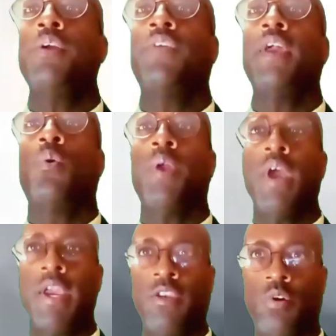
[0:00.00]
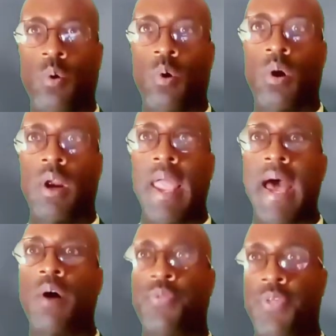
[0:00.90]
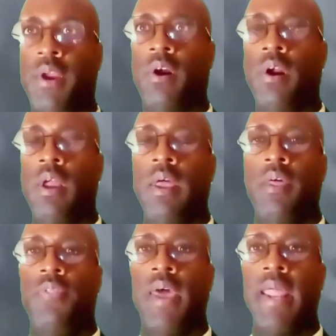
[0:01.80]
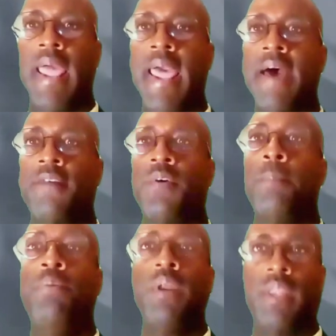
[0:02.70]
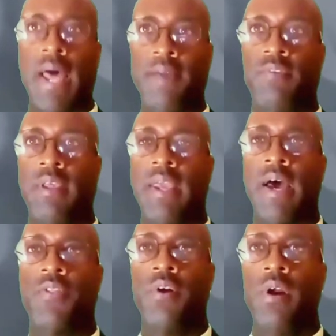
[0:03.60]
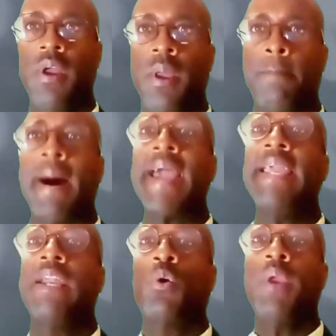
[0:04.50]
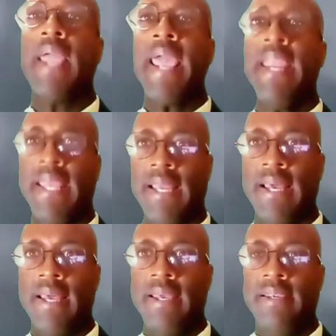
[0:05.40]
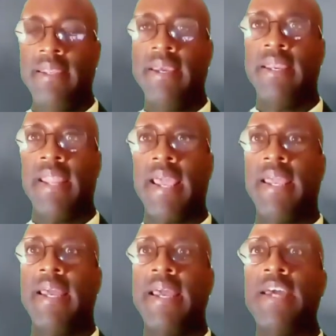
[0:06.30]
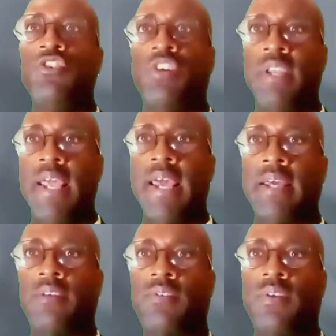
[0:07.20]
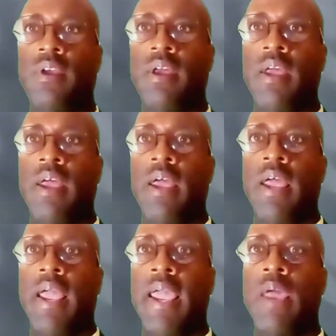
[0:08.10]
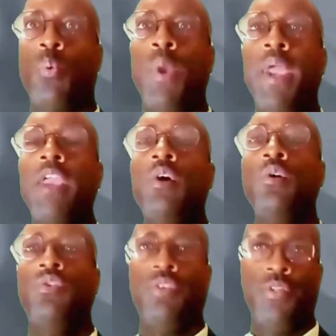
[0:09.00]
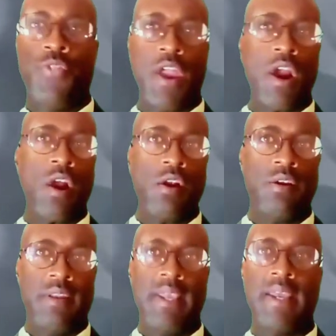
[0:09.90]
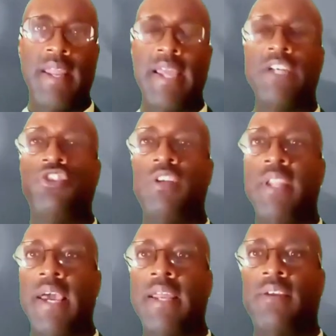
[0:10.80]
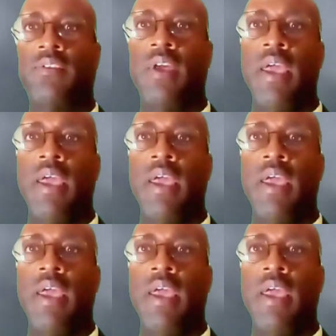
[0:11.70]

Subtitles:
is a creator out there that have put life together by creating DNA and genetics. And we use their DNA and genetics